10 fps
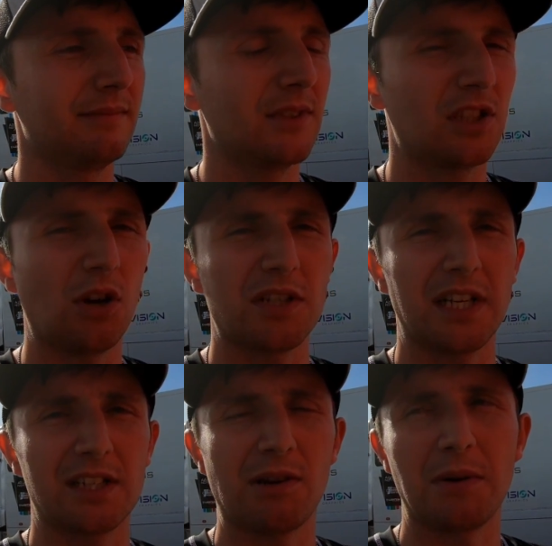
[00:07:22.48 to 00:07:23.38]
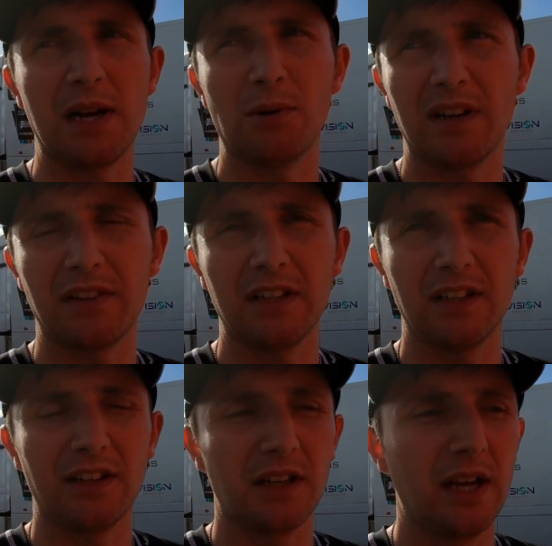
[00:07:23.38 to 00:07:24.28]
Stock 6 are out now, and I think
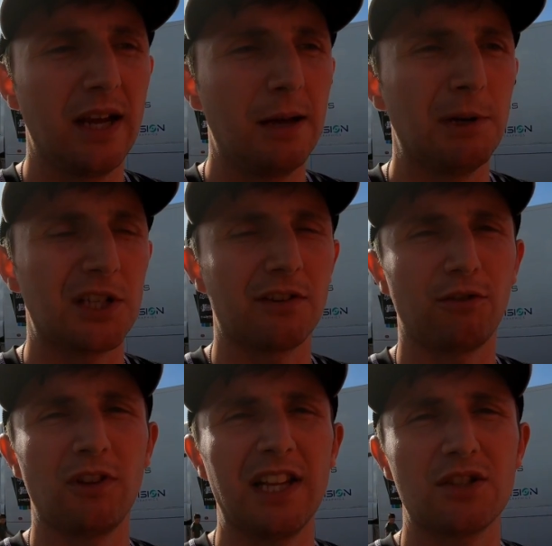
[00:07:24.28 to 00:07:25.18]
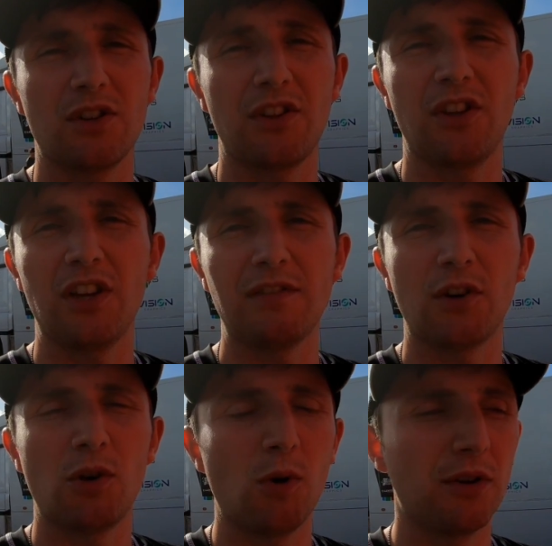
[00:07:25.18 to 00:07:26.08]
the person up front there's done a
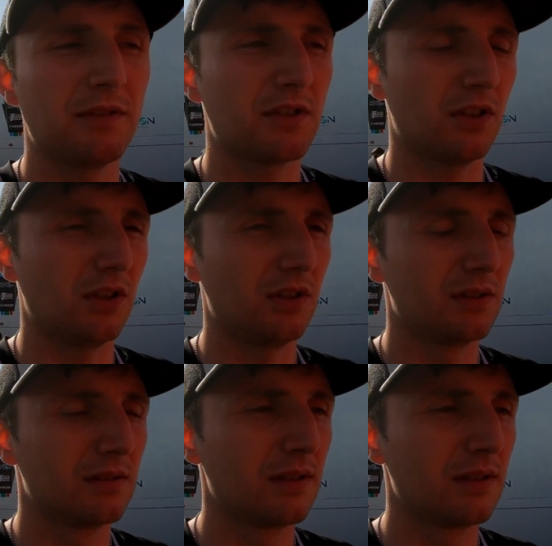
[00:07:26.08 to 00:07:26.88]
34.1, so